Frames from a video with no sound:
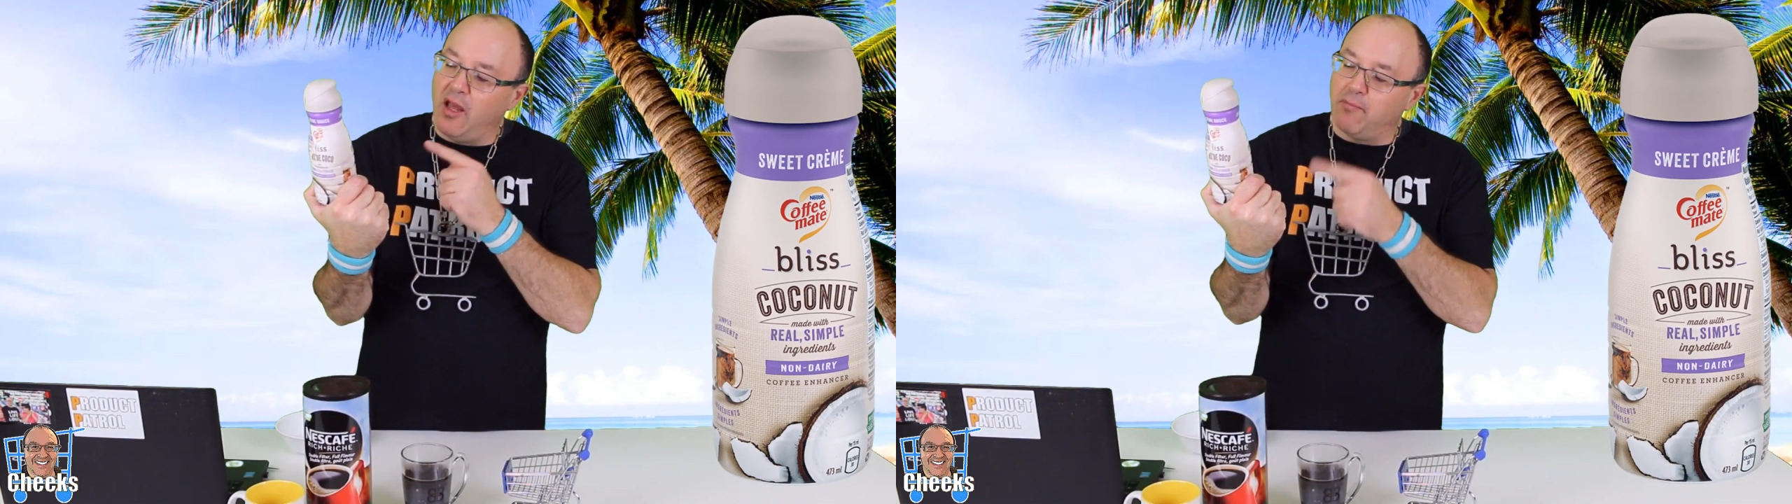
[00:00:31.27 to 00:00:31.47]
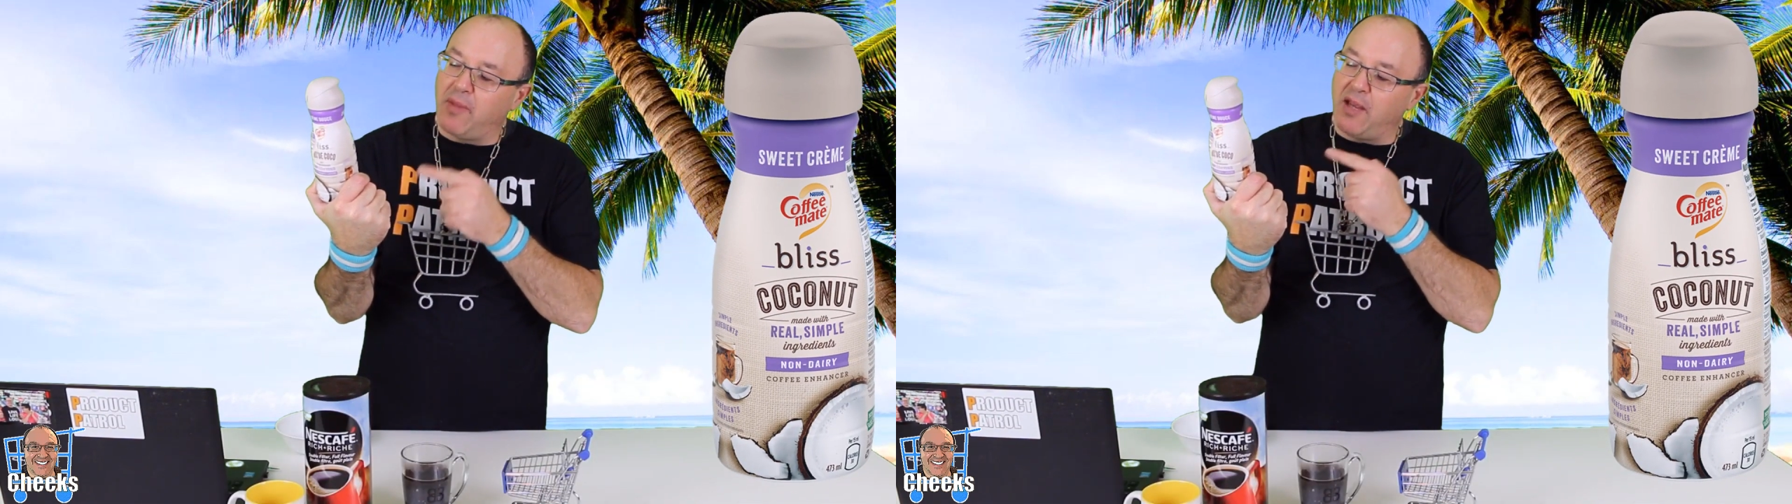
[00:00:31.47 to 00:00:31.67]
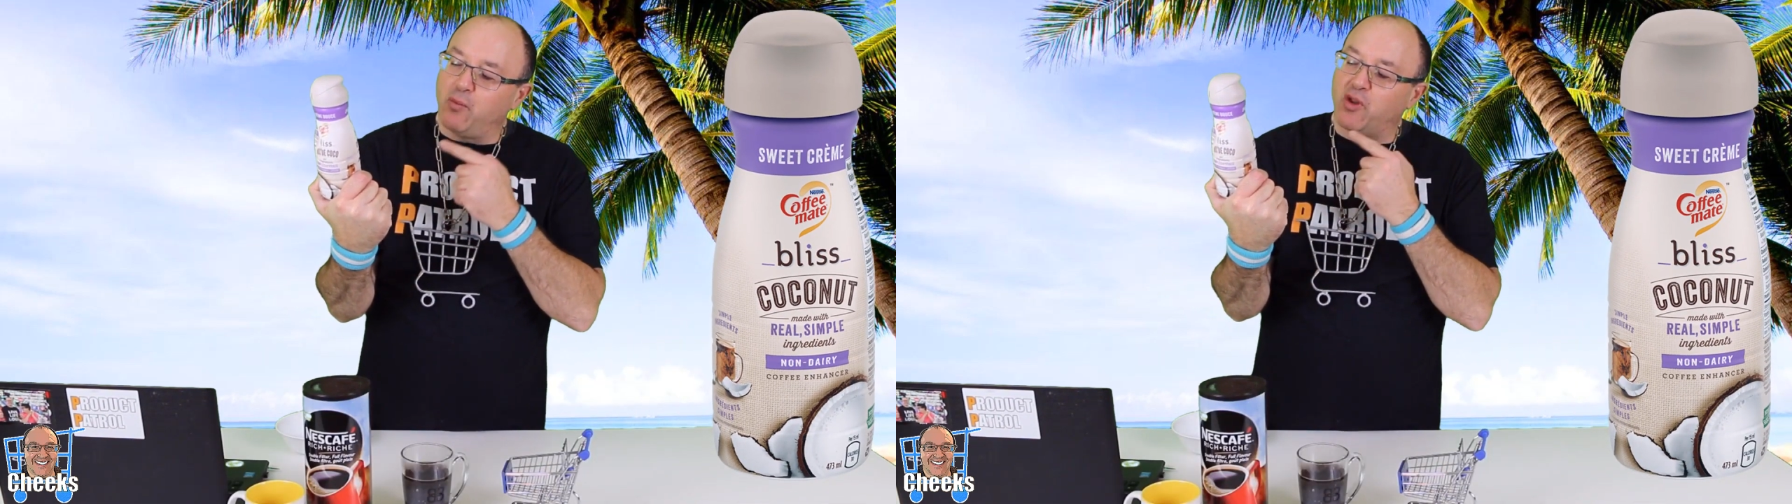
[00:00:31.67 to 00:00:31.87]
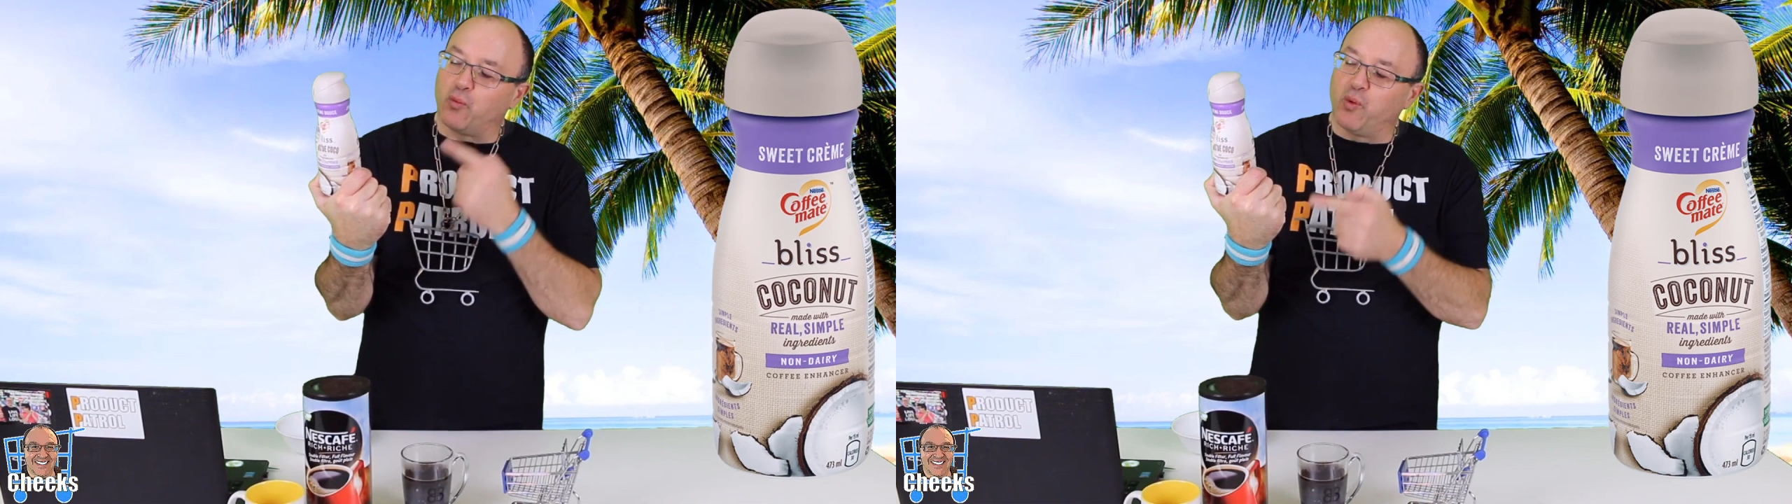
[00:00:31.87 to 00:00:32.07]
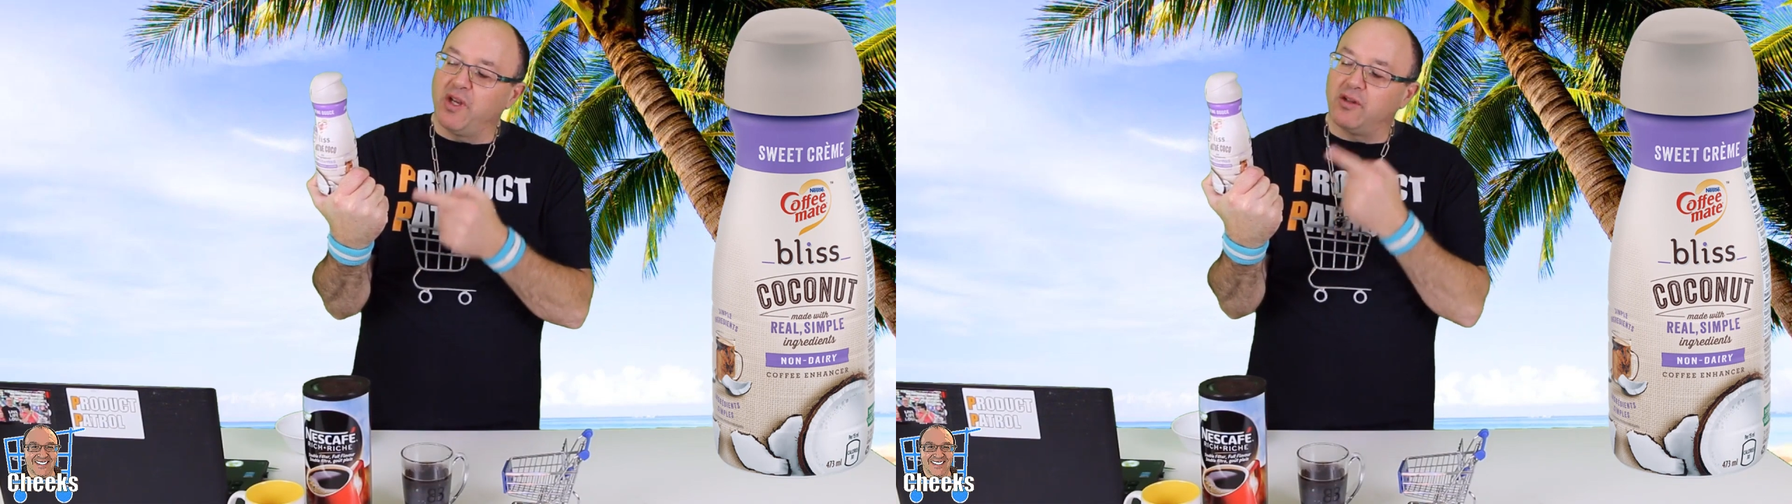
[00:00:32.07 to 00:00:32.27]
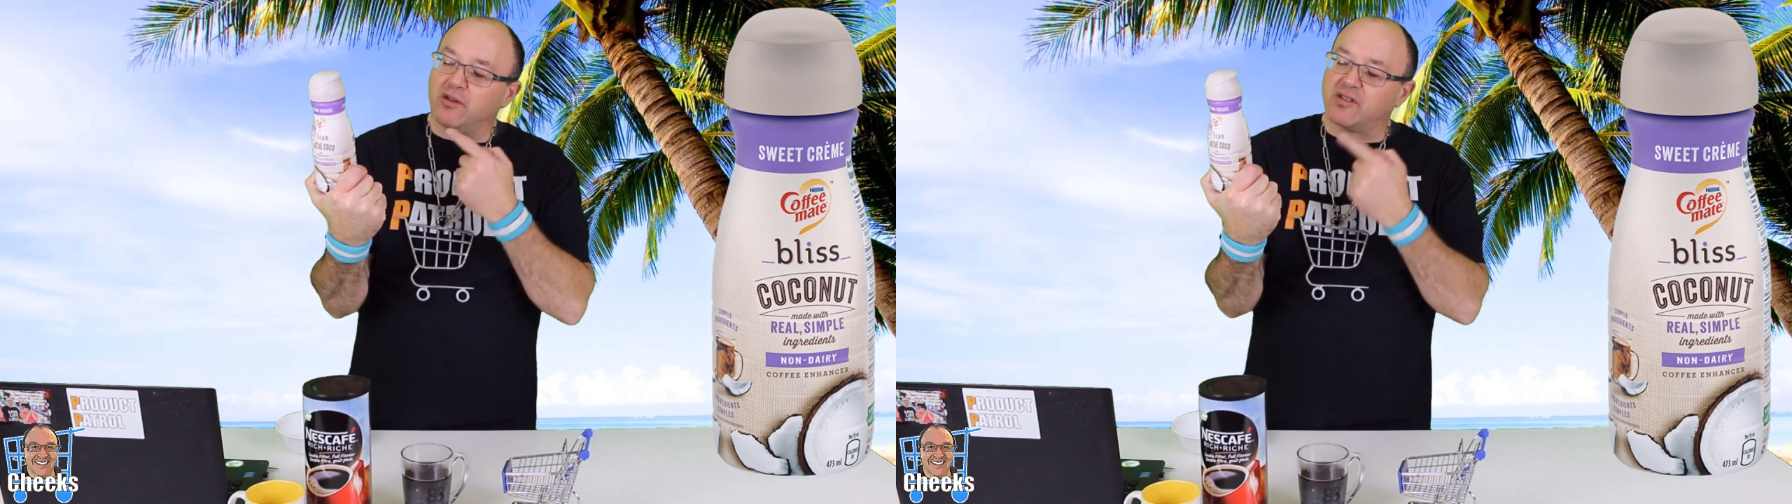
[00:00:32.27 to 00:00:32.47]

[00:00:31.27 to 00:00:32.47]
made with real